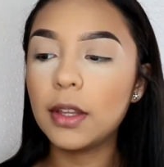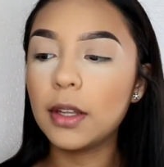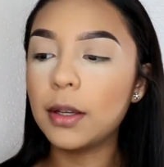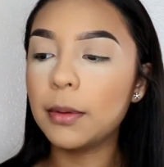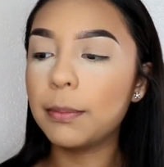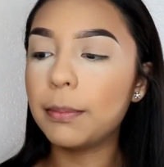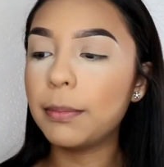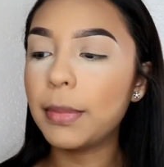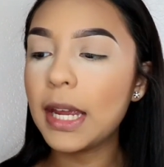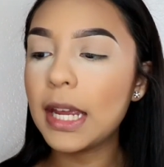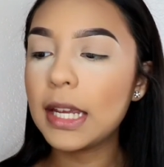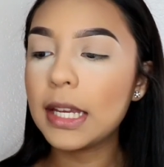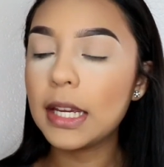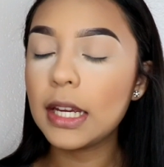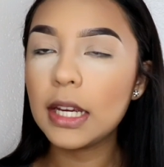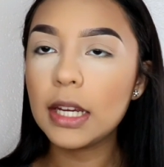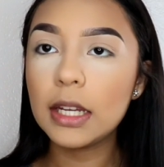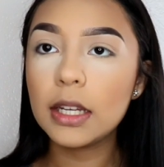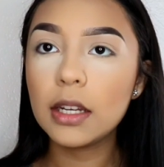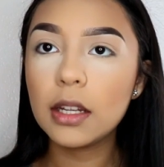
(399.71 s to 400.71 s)
the
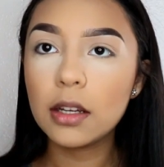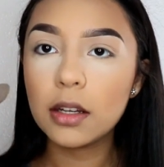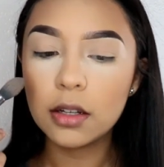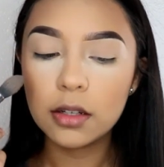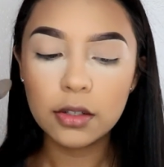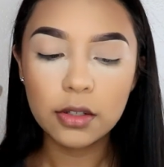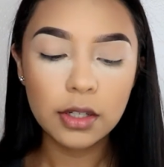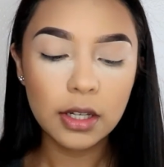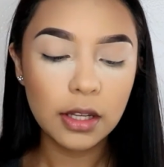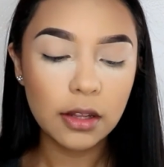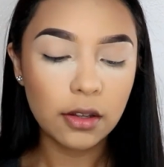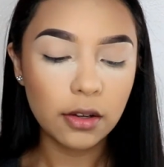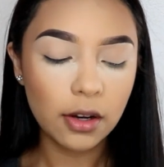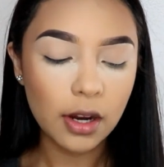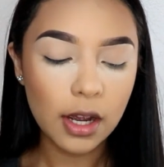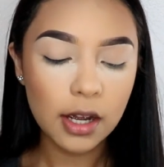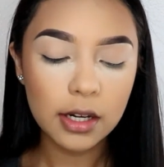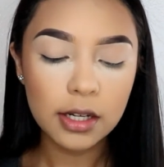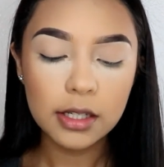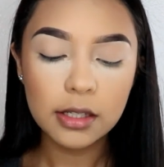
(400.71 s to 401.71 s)
baking underneath
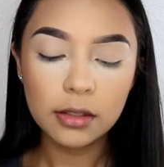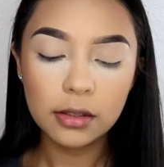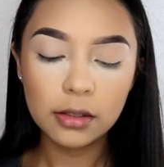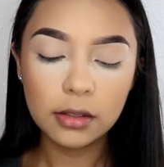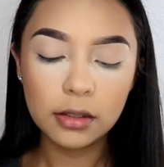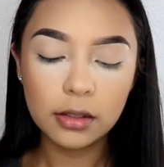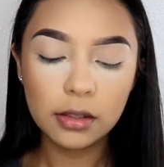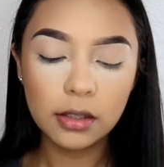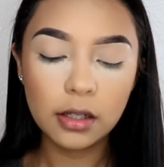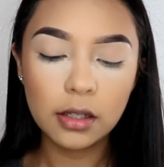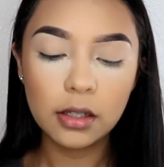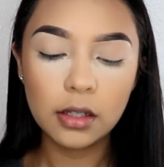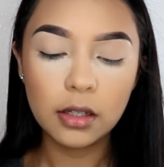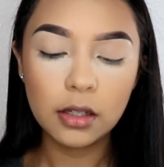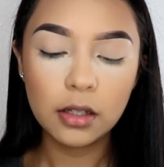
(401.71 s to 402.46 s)
our eyes.